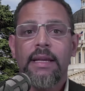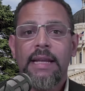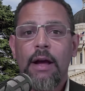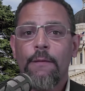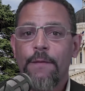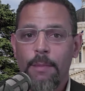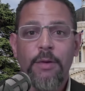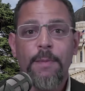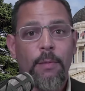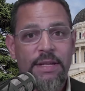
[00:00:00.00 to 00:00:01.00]
Now, for the
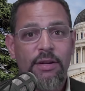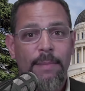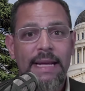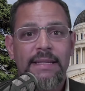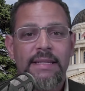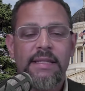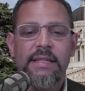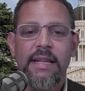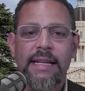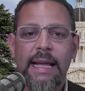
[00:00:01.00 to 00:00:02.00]
most part, we still make
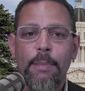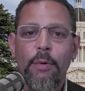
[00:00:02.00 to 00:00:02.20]
decisions like that.